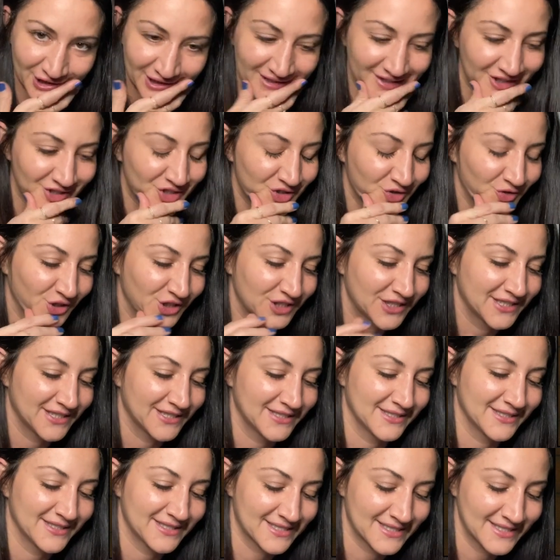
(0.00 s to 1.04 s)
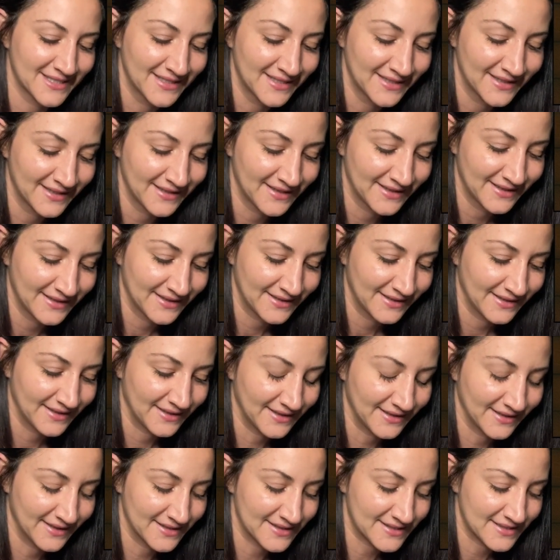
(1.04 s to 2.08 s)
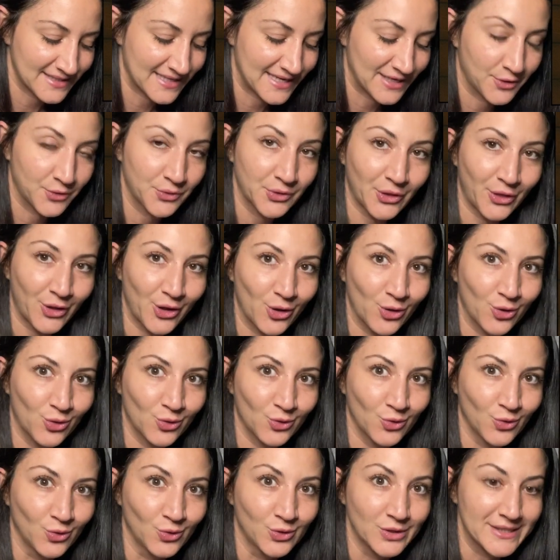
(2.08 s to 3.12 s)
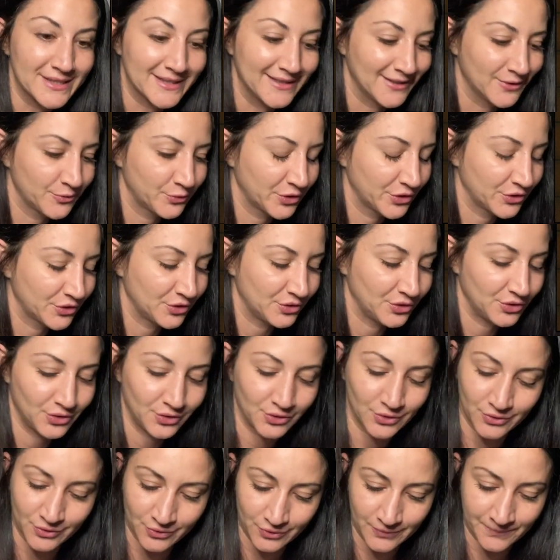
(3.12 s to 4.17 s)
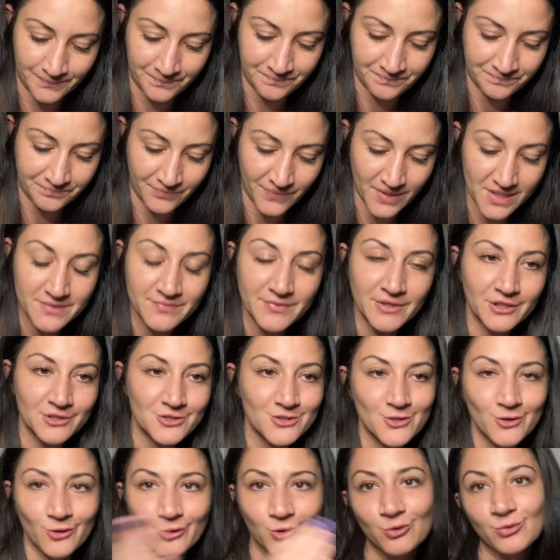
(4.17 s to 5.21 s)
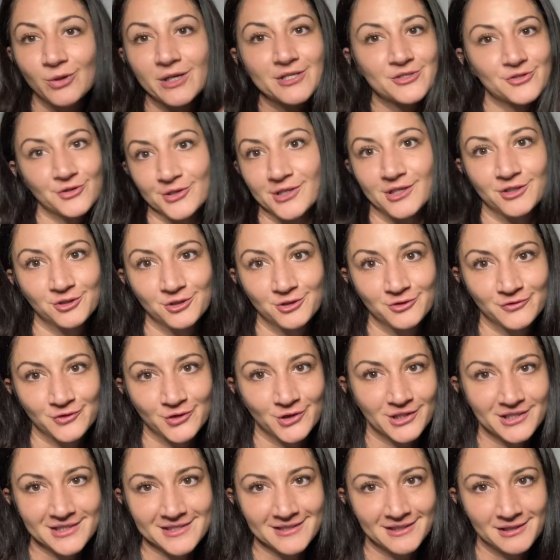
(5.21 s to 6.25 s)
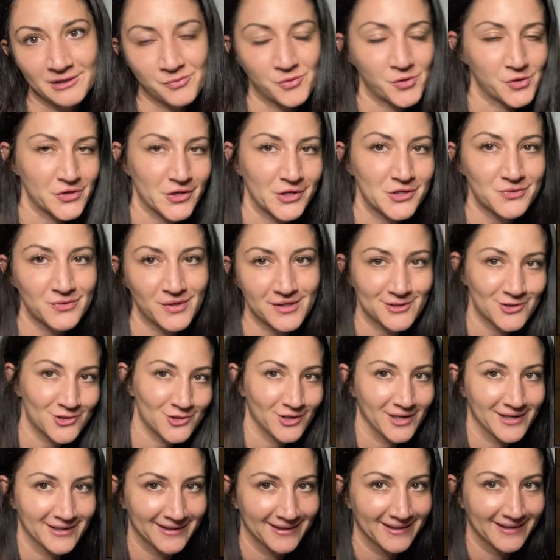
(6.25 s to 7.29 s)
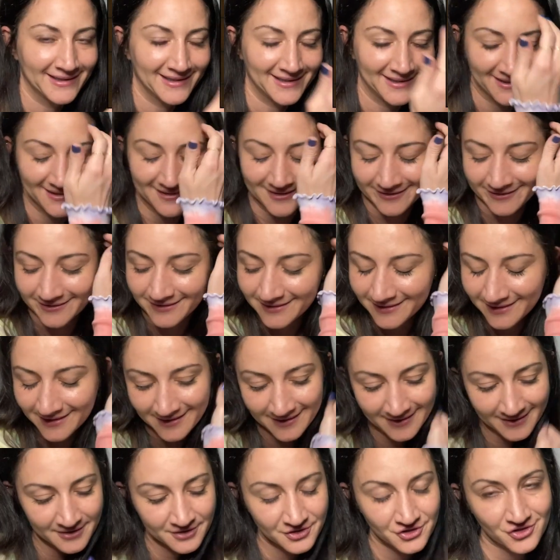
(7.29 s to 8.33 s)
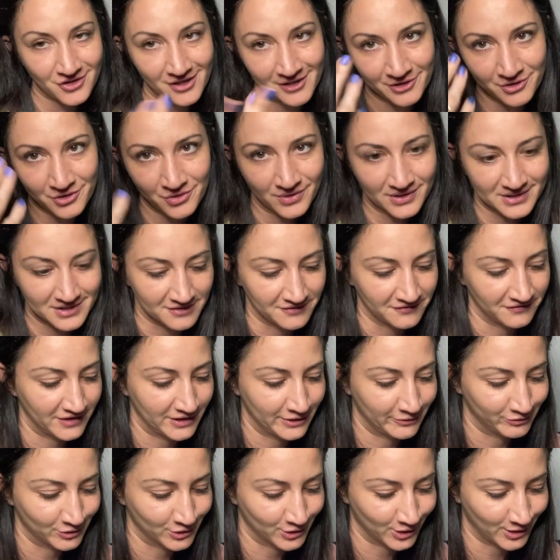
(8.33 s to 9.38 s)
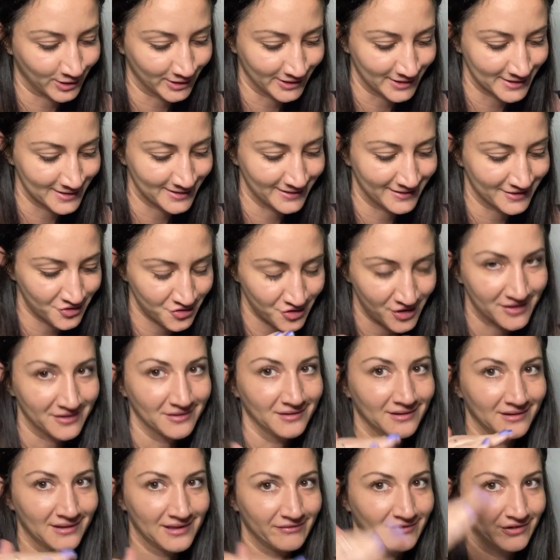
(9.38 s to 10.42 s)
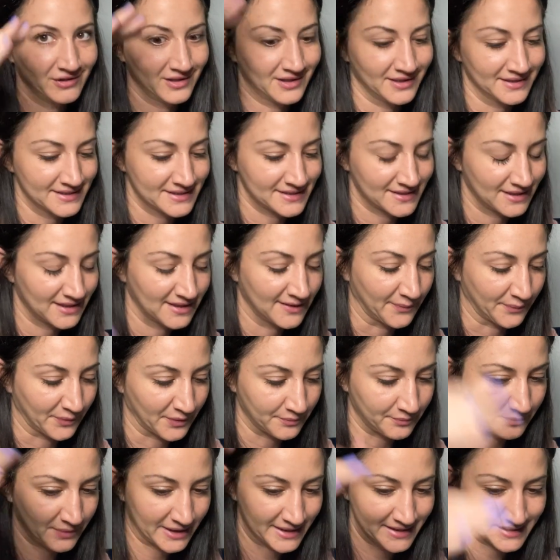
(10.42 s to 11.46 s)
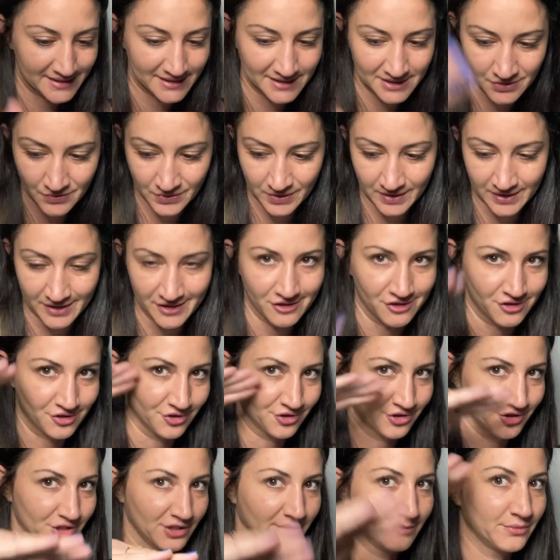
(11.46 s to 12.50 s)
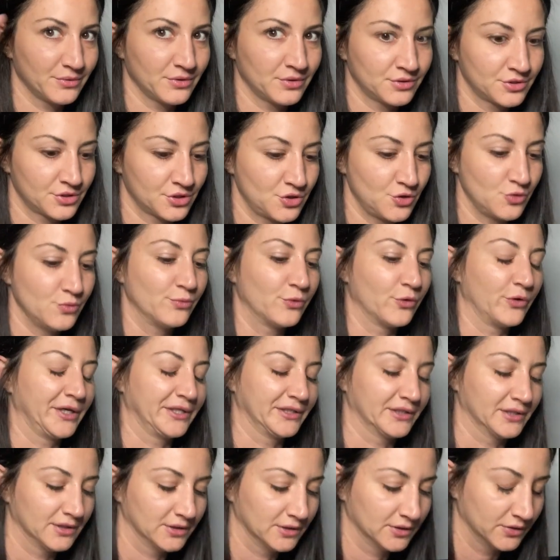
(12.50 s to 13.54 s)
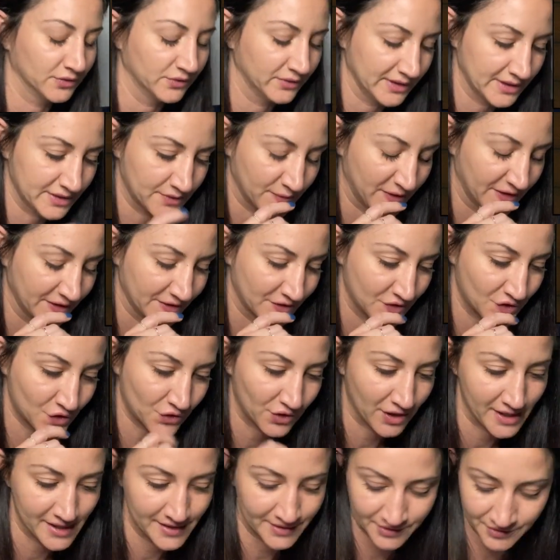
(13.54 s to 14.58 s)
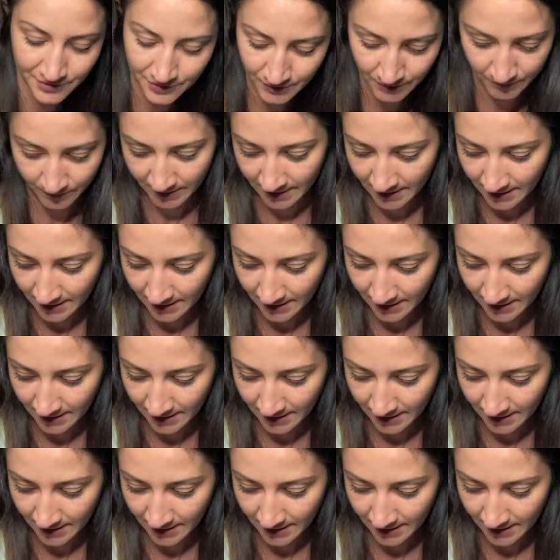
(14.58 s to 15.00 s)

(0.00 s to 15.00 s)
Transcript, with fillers: It sure is. It is out with the old, in with the new. It's because the old ways are not good for us anymore. That's why it's trying to get out of here. It's trying to do us a favor, honestly. It's trying to level us up. Pisces relationship 2.0 is what it's trying to do.